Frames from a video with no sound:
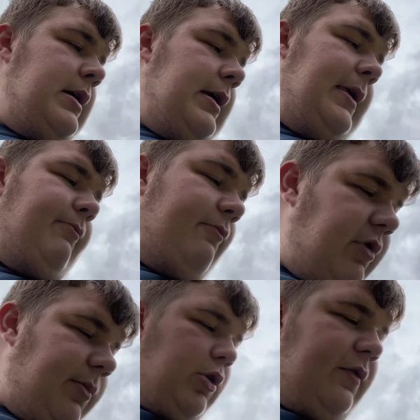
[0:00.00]
and then
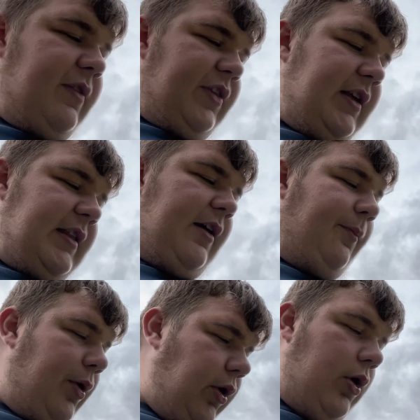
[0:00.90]
remove the thing that I've
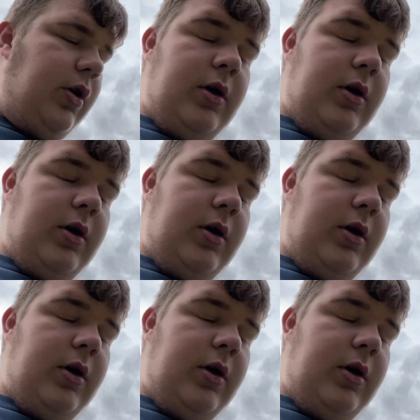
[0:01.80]
put